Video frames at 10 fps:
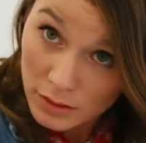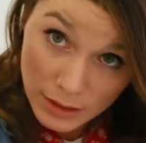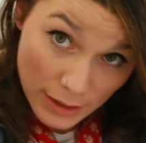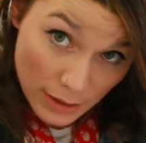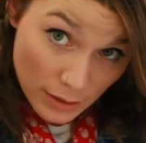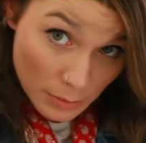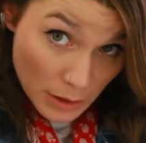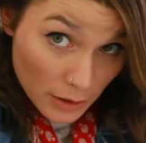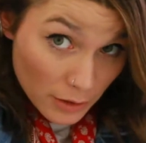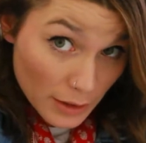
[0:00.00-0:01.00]
and then I'm
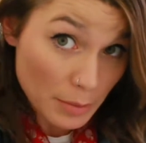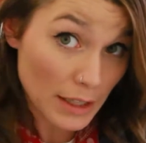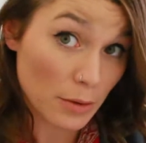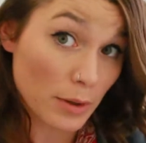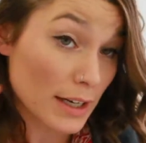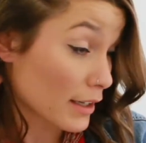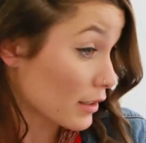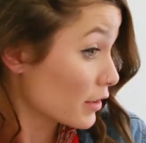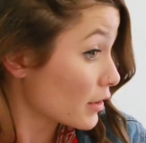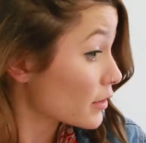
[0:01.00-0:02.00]
gonna clip that away.
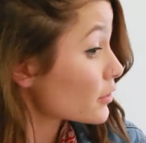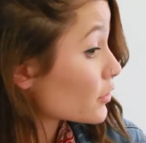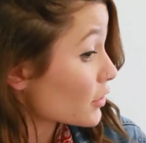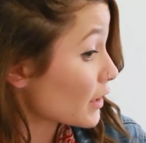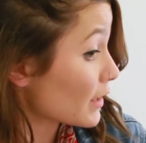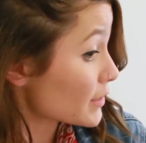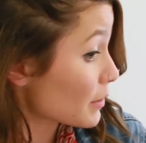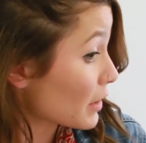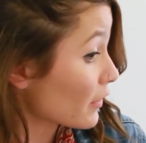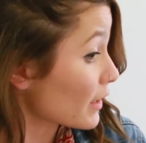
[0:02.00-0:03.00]
So you're gonna have
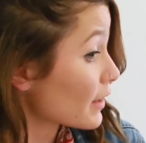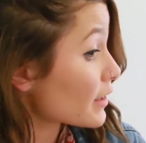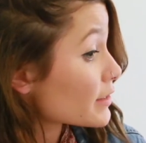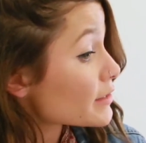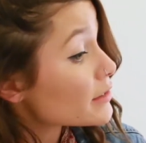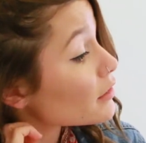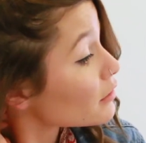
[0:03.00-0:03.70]
something like this.